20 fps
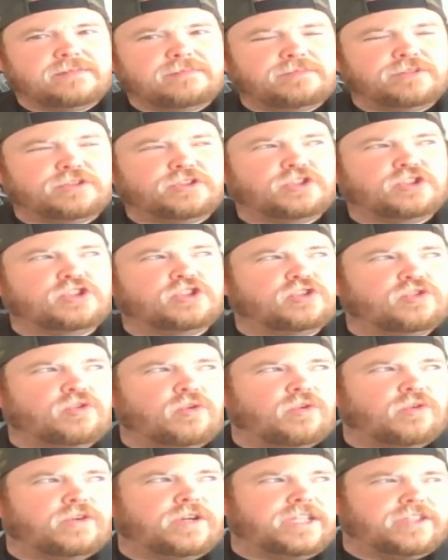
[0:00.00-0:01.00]
but the
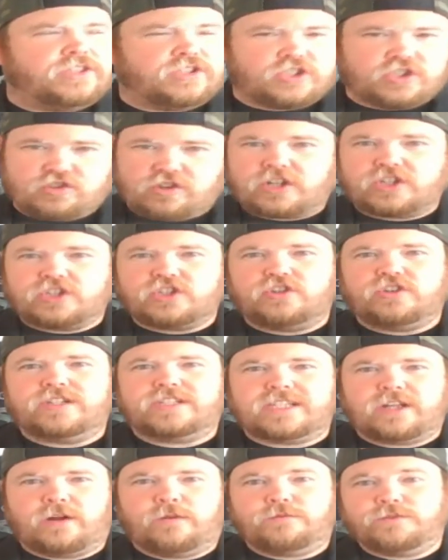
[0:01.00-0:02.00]
story, the structure
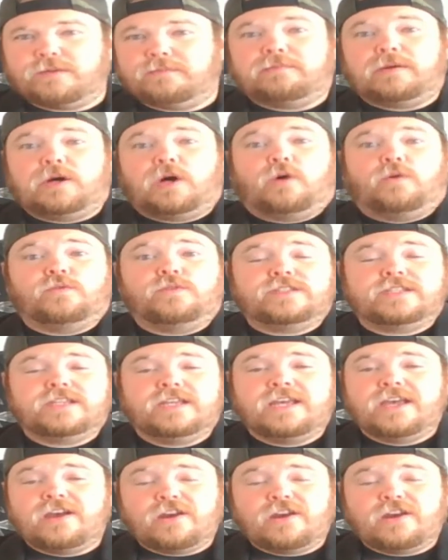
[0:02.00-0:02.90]
itself, the bones,